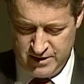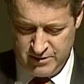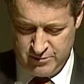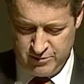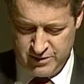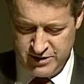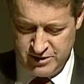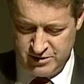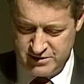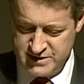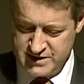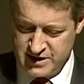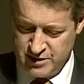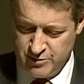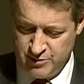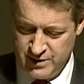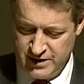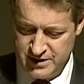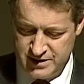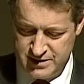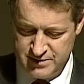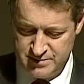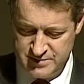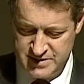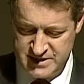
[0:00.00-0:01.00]
We also
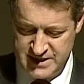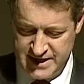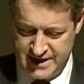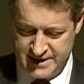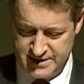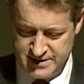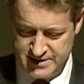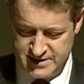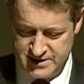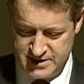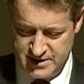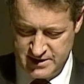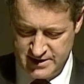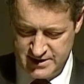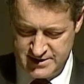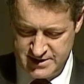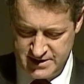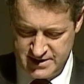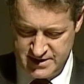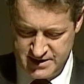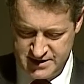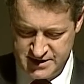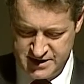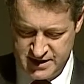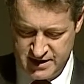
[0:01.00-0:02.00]
welcome SACA's
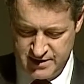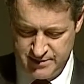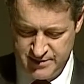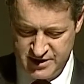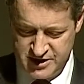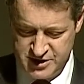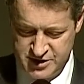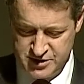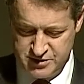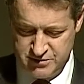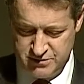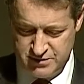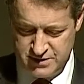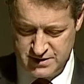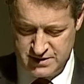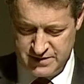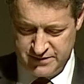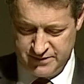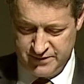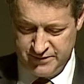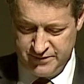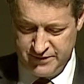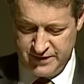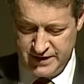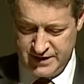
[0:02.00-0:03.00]
solicitor, Jeremy Schultz
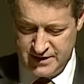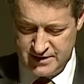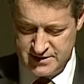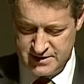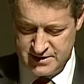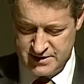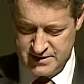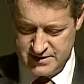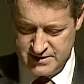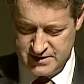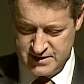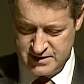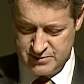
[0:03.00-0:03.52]
from Finlayson's,